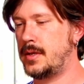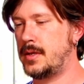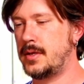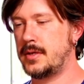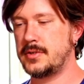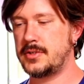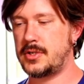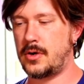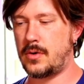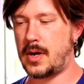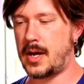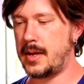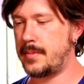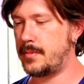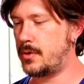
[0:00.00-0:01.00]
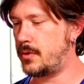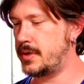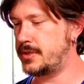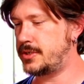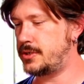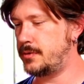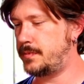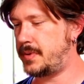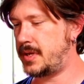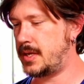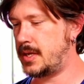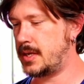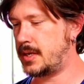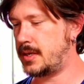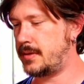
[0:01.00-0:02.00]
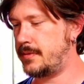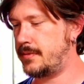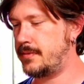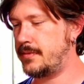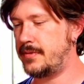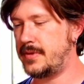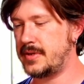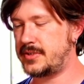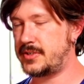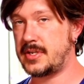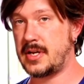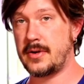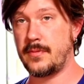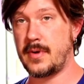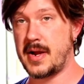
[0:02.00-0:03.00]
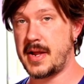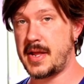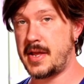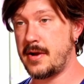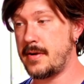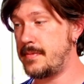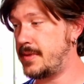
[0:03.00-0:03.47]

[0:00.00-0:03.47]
So I'm going to pick this stud right here.